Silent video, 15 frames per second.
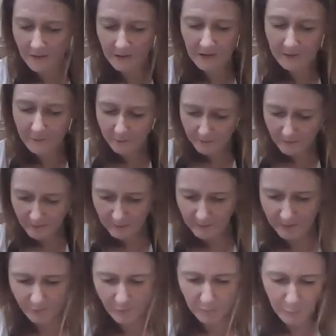leave a
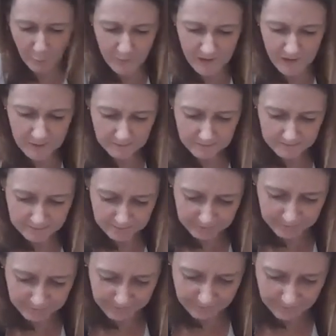bit of a border,
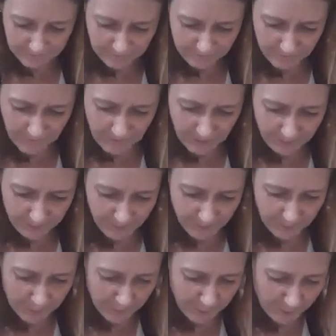
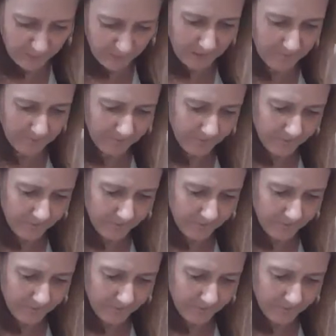fold it over,